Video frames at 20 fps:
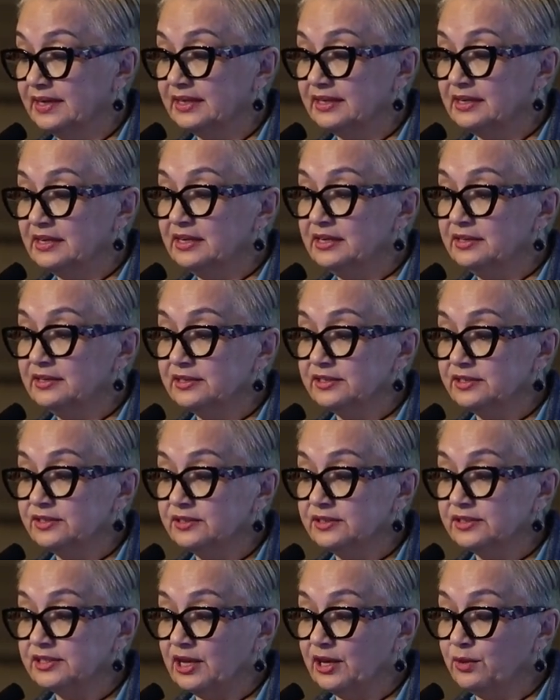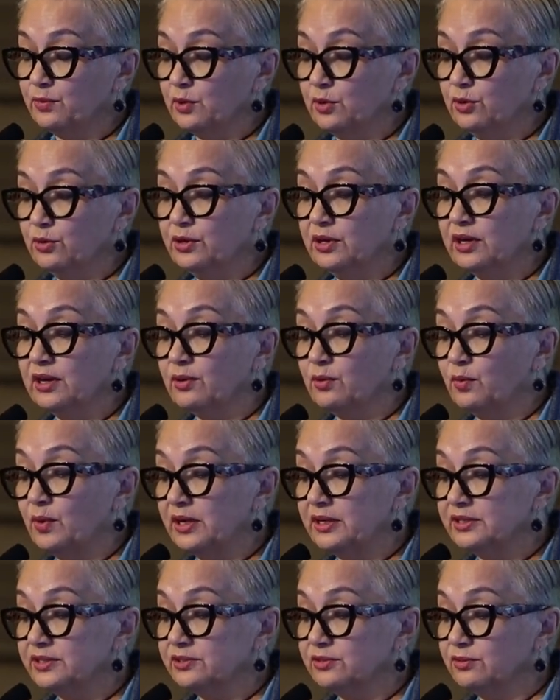Needless to say, we're looking at
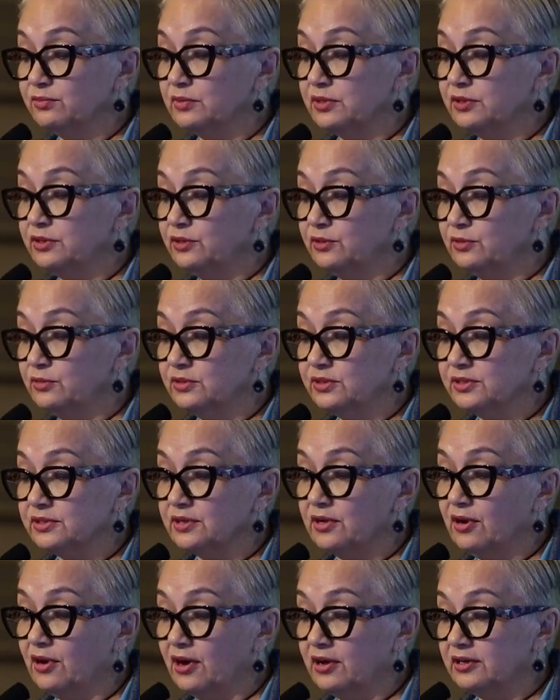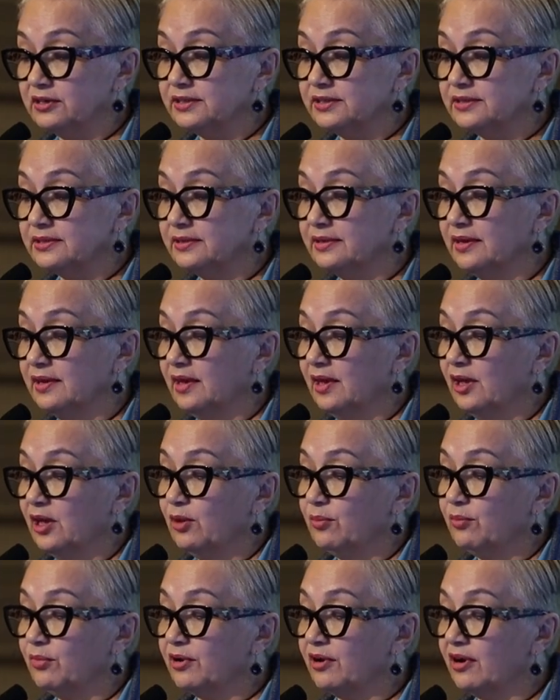ways to reduce the cost,
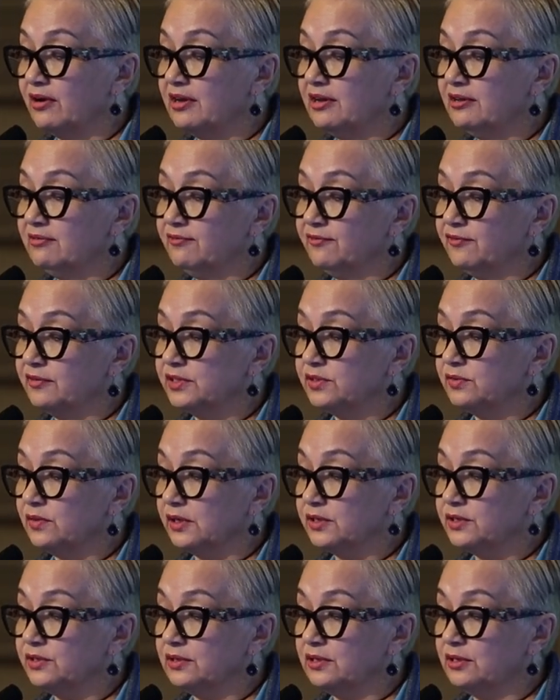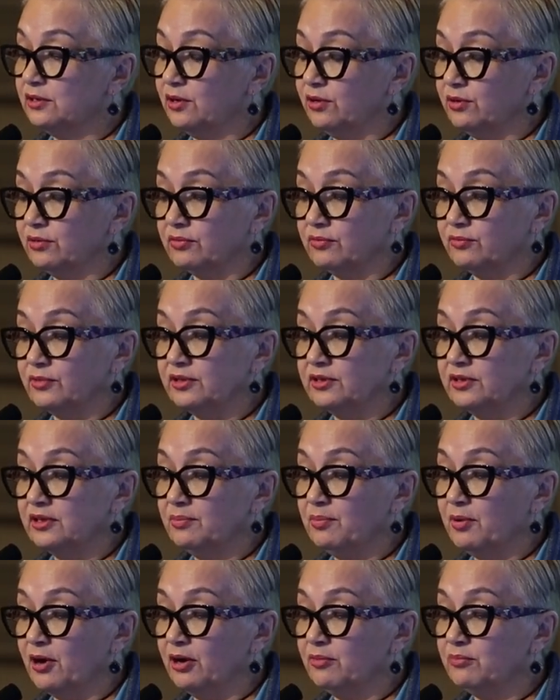but our infrastructure alone, with the
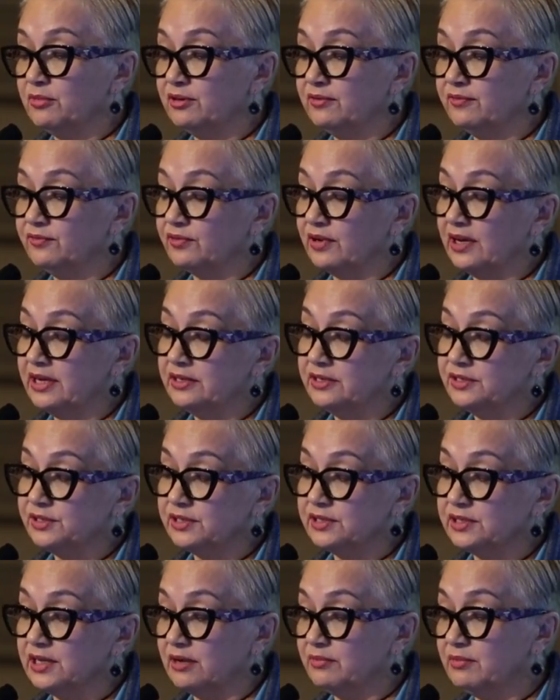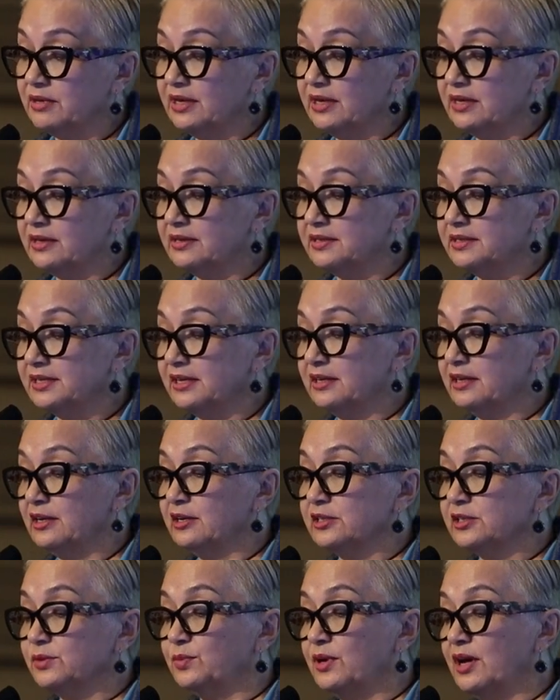Department of Drainages coming in and
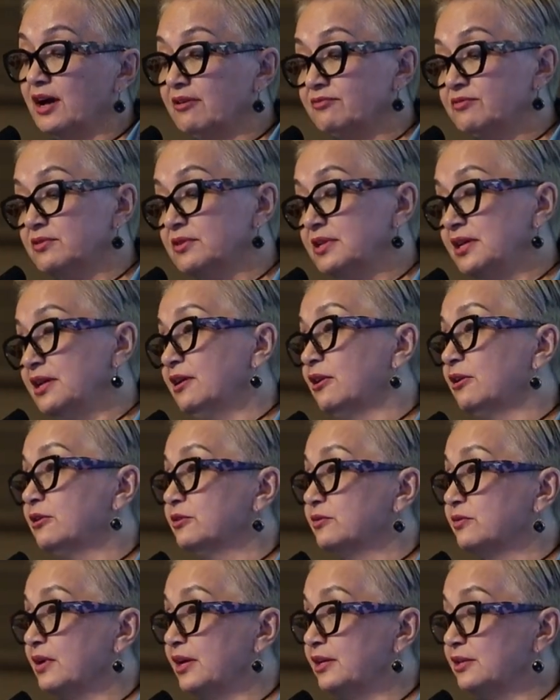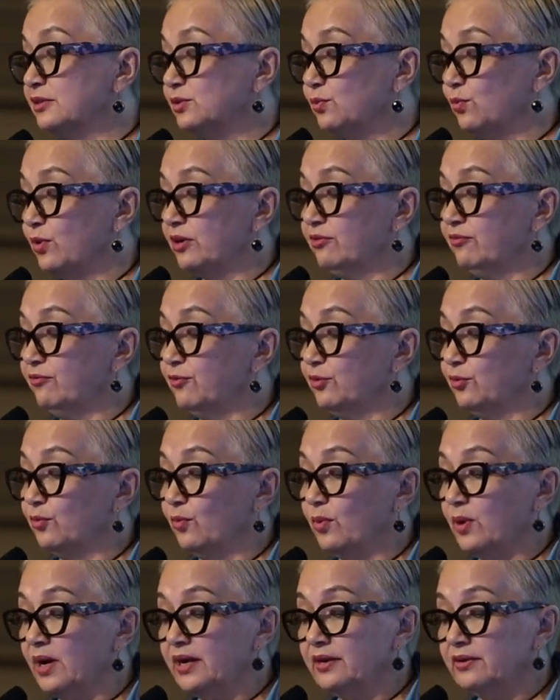telling us we have to dig our drains 1 foot
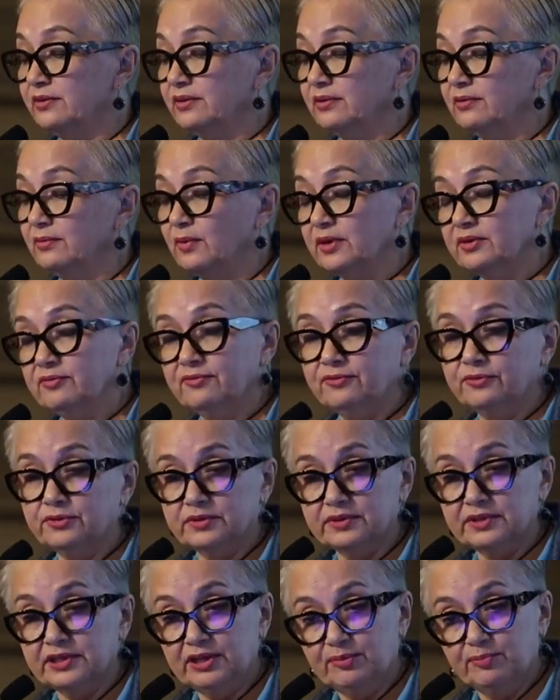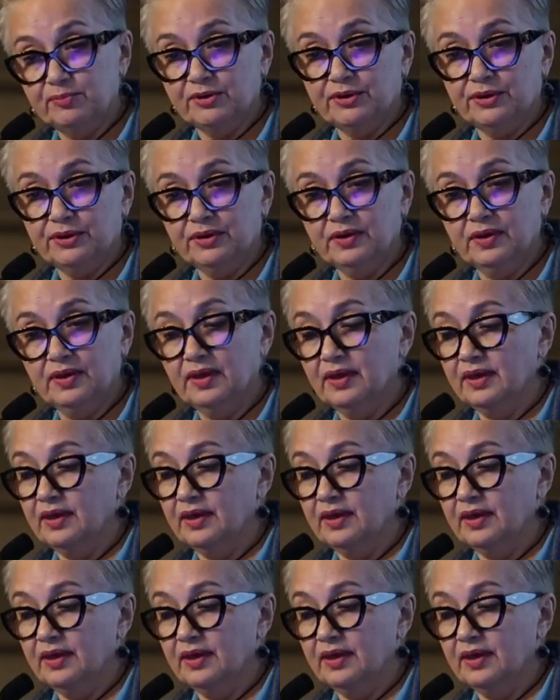wider, 1 foot deeper,